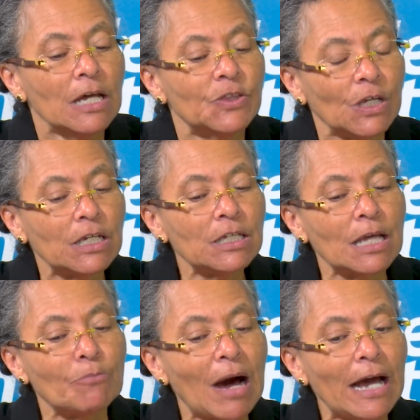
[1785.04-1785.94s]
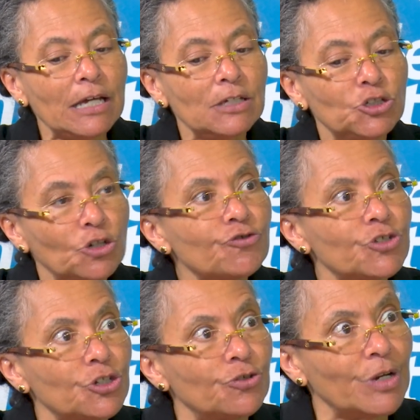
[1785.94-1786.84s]
thinking that my
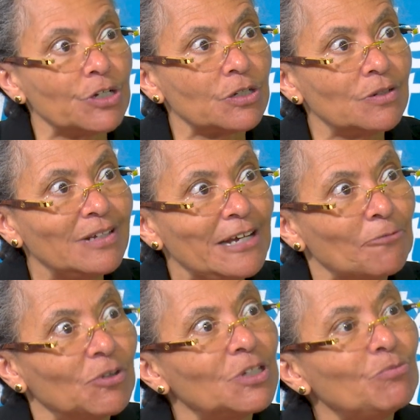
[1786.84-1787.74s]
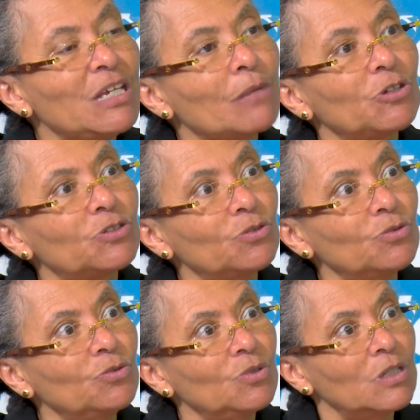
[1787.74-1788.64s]
children's generation would then be able
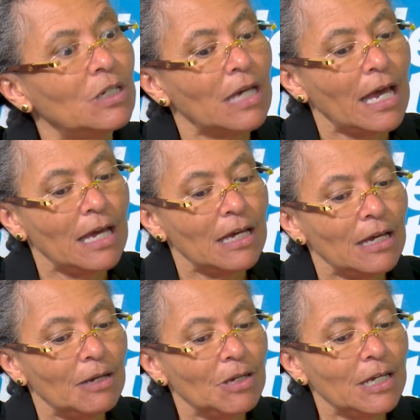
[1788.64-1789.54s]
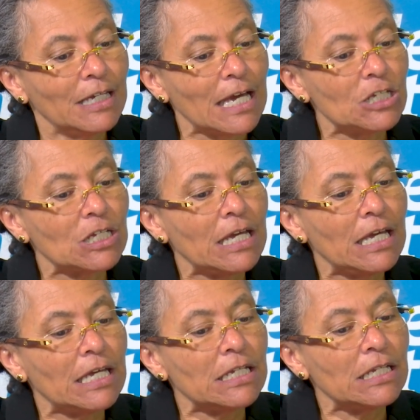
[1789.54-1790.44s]
to engage
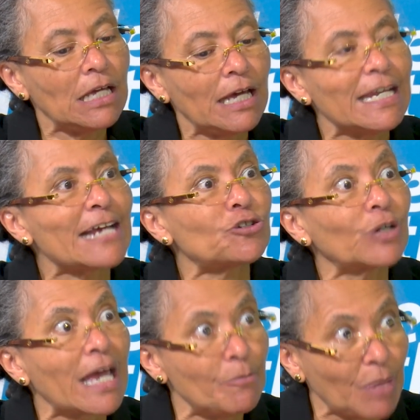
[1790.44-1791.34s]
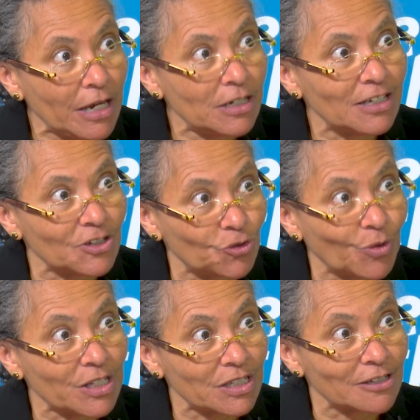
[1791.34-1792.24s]
in a national campaign against
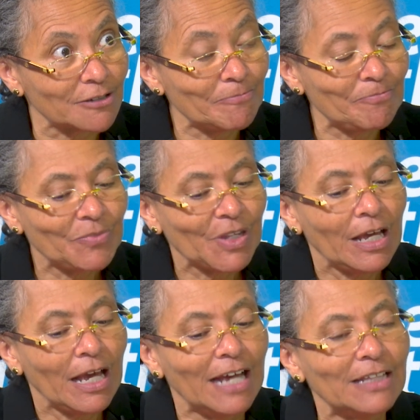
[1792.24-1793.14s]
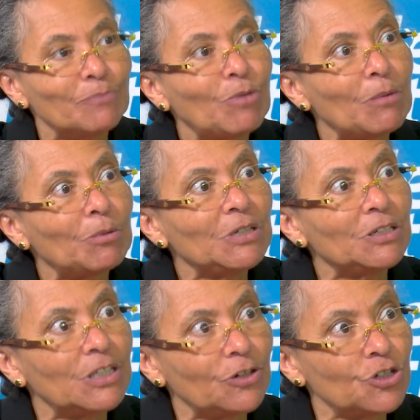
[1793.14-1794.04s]
racism. And then probably
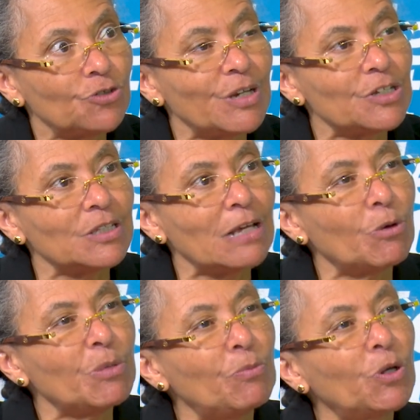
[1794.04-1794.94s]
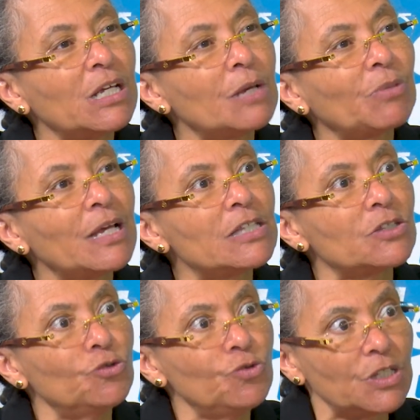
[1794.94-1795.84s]
in their generation, they will be putting in
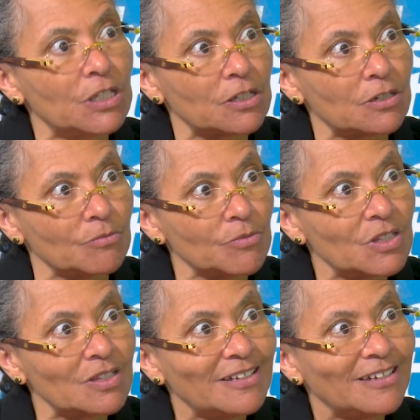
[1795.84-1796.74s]
place new systems,